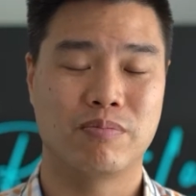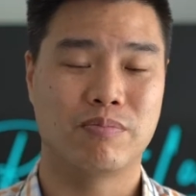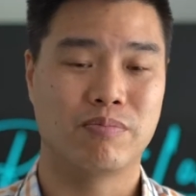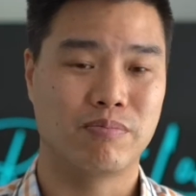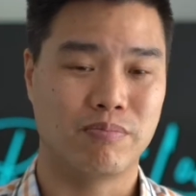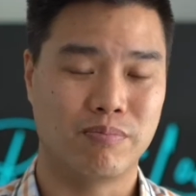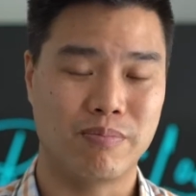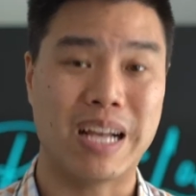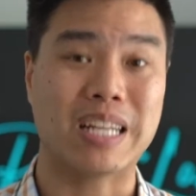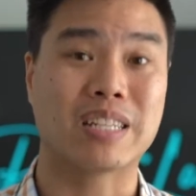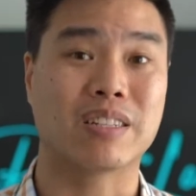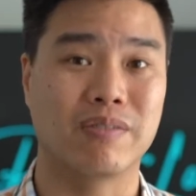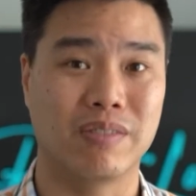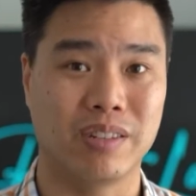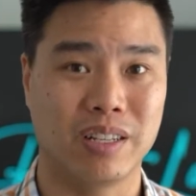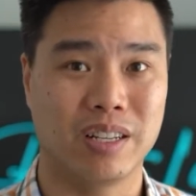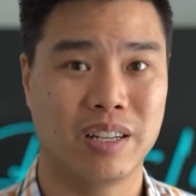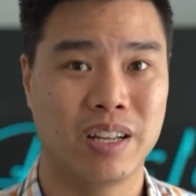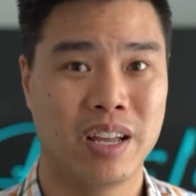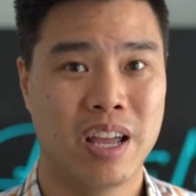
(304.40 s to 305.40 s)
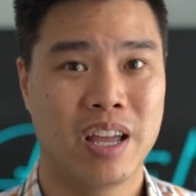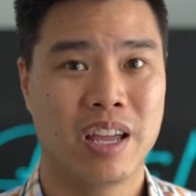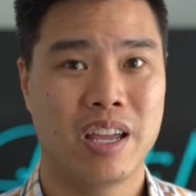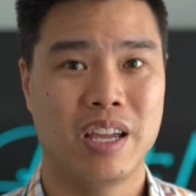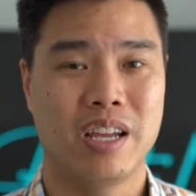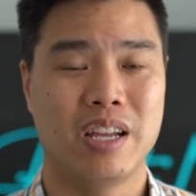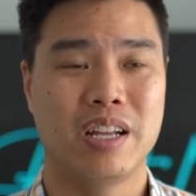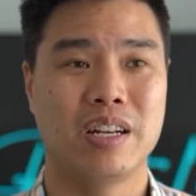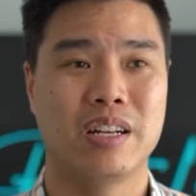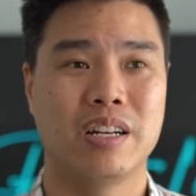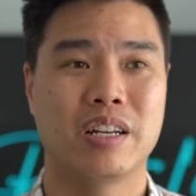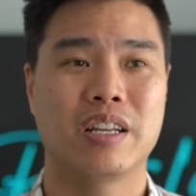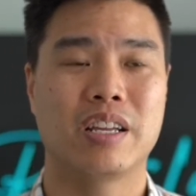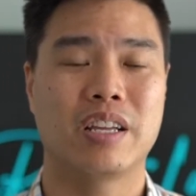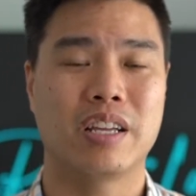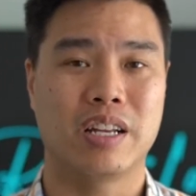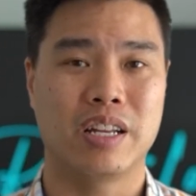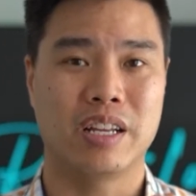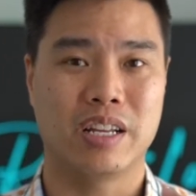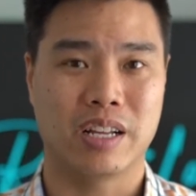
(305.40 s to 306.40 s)
massively in
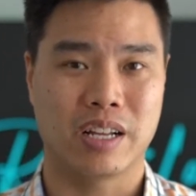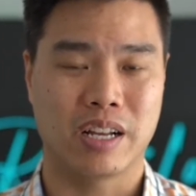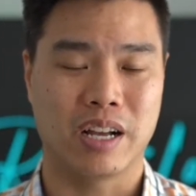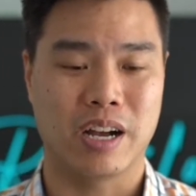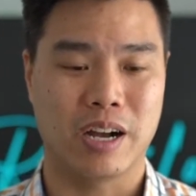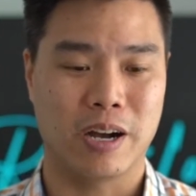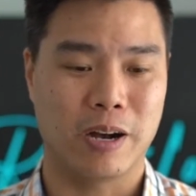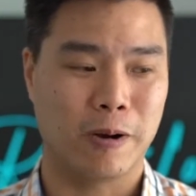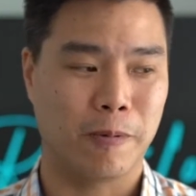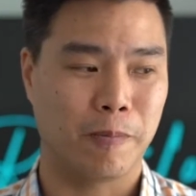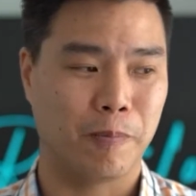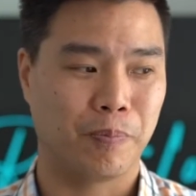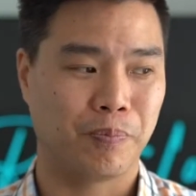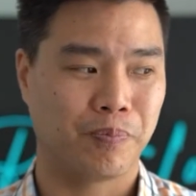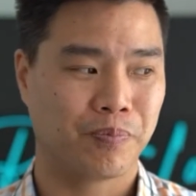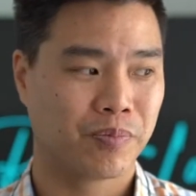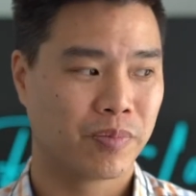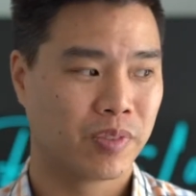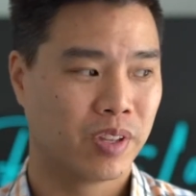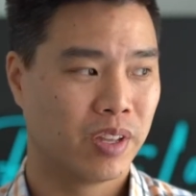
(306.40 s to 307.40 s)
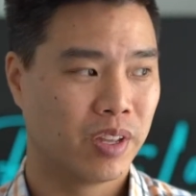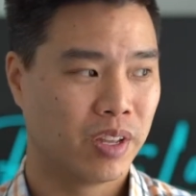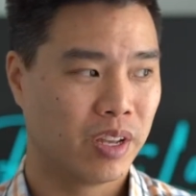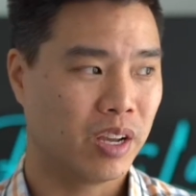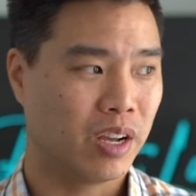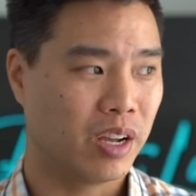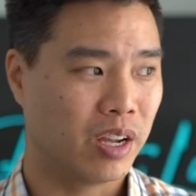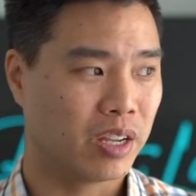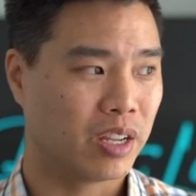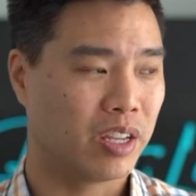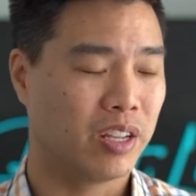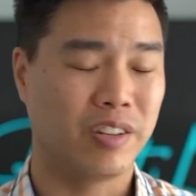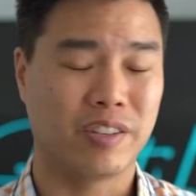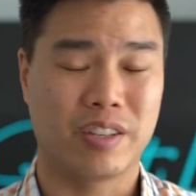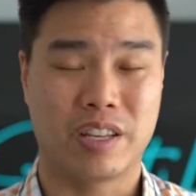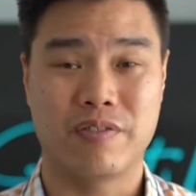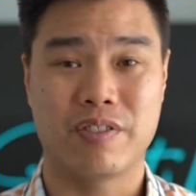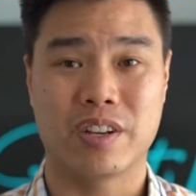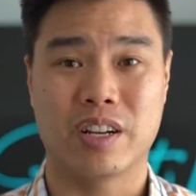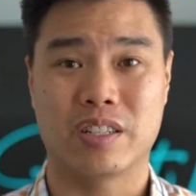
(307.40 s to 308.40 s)
giving
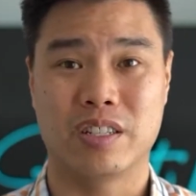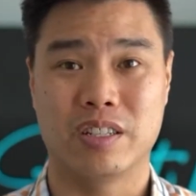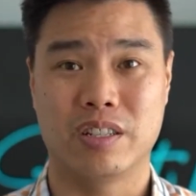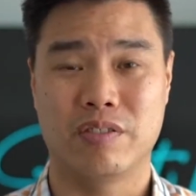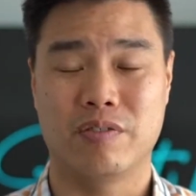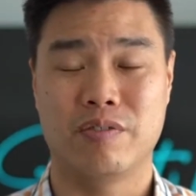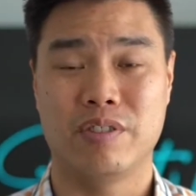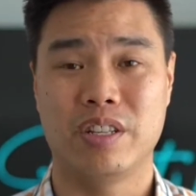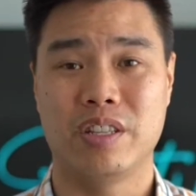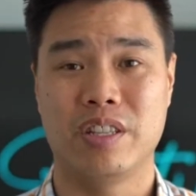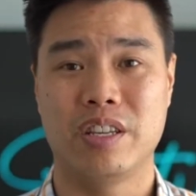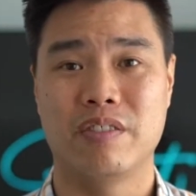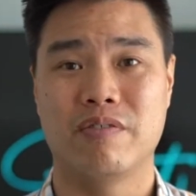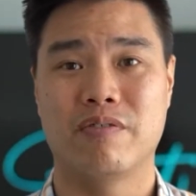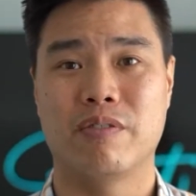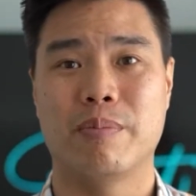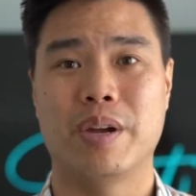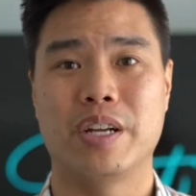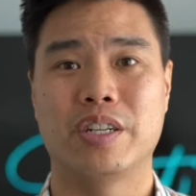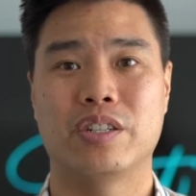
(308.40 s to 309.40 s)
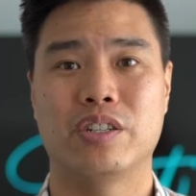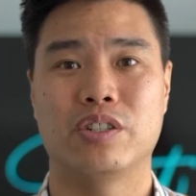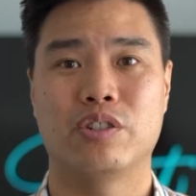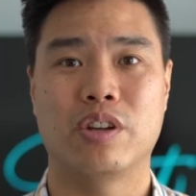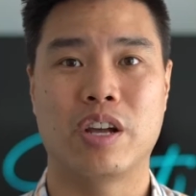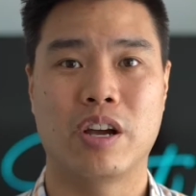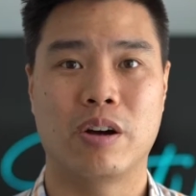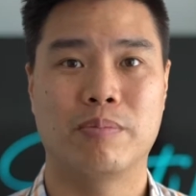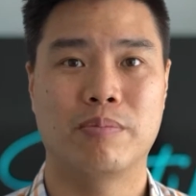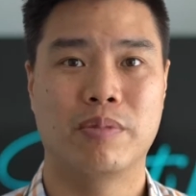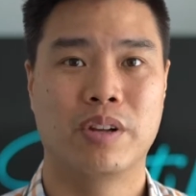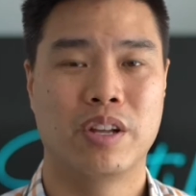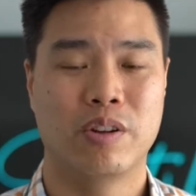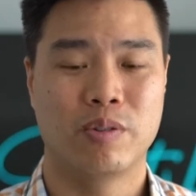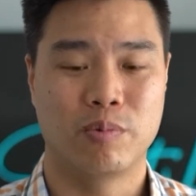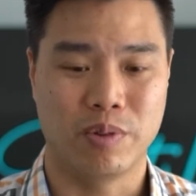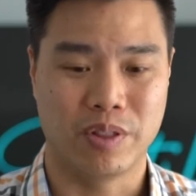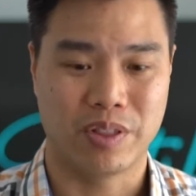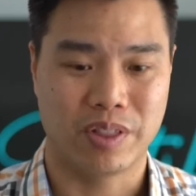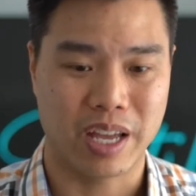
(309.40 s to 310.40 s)
us the information to help
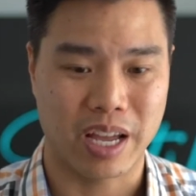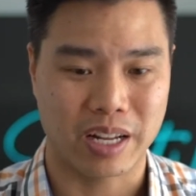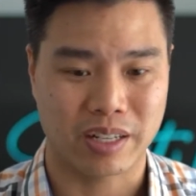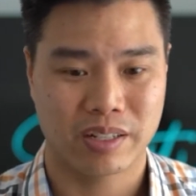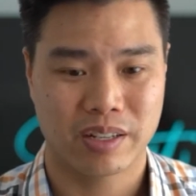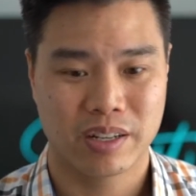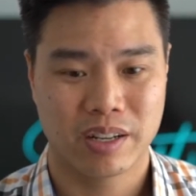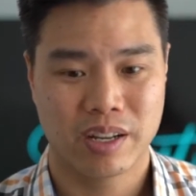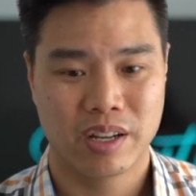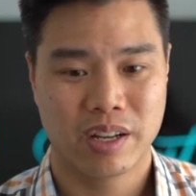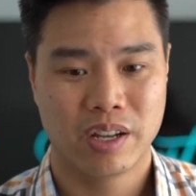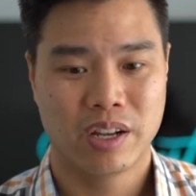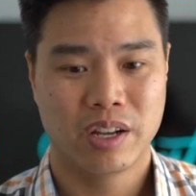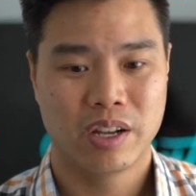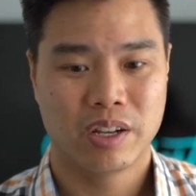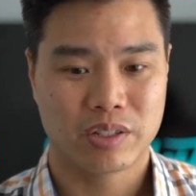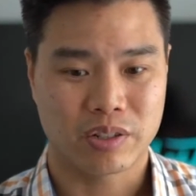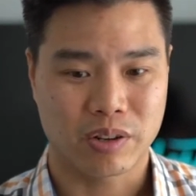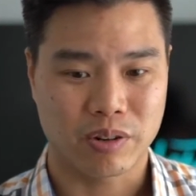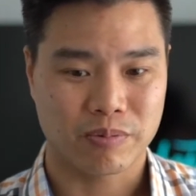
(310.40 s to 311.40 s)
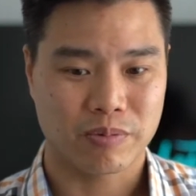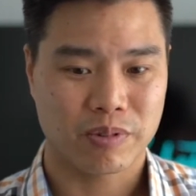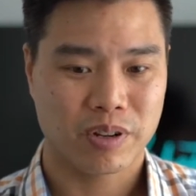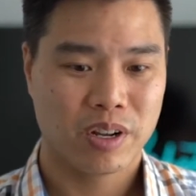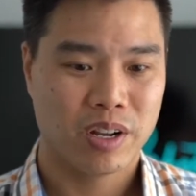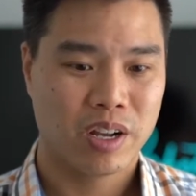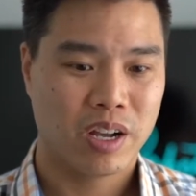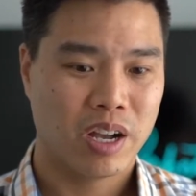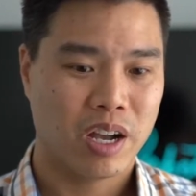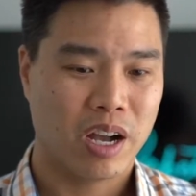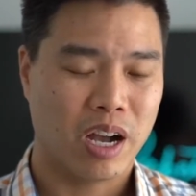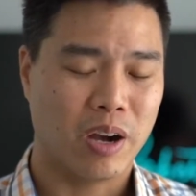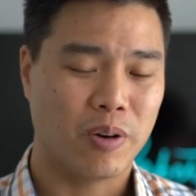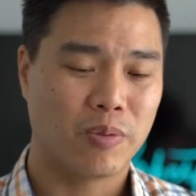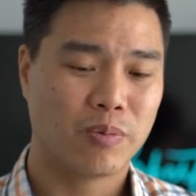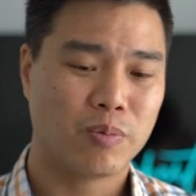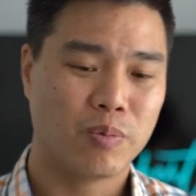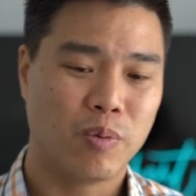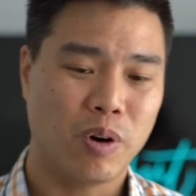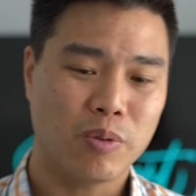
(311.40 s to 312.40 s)
with that. So
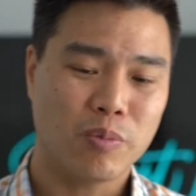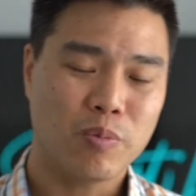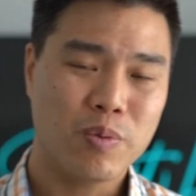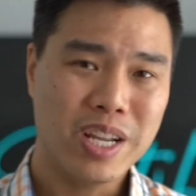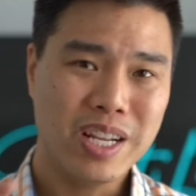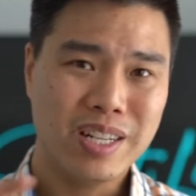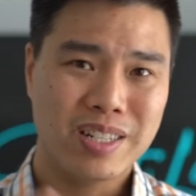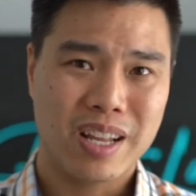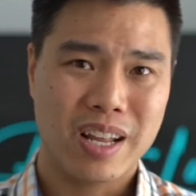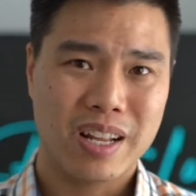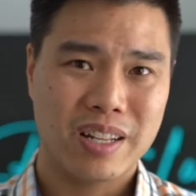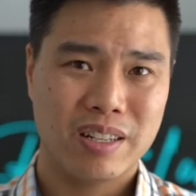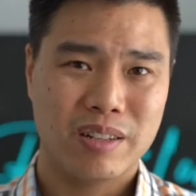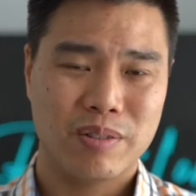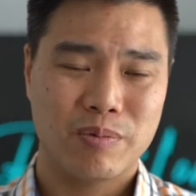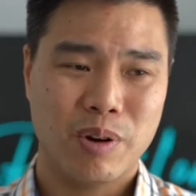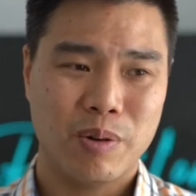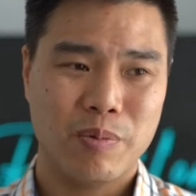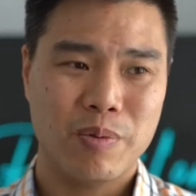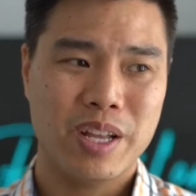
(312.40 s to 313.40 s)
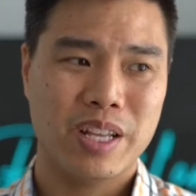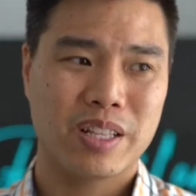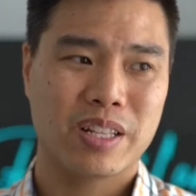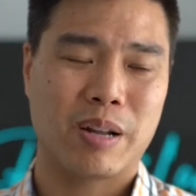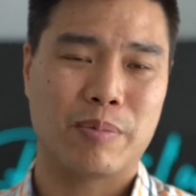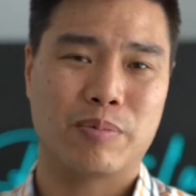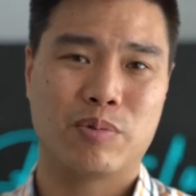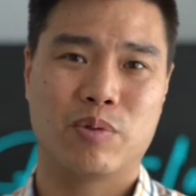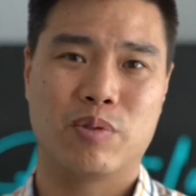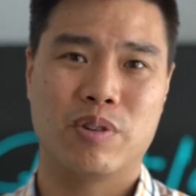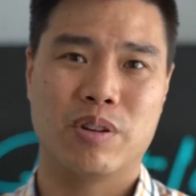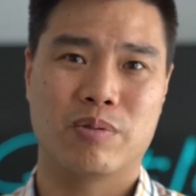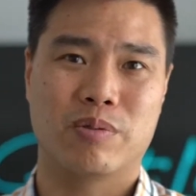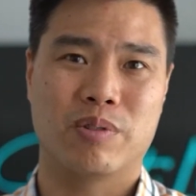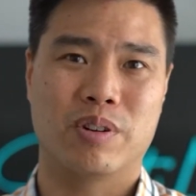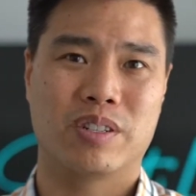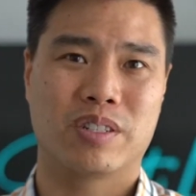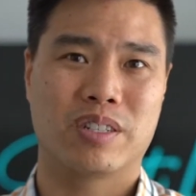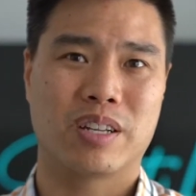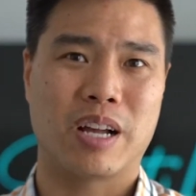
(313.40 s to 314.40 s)
what we ended up doing was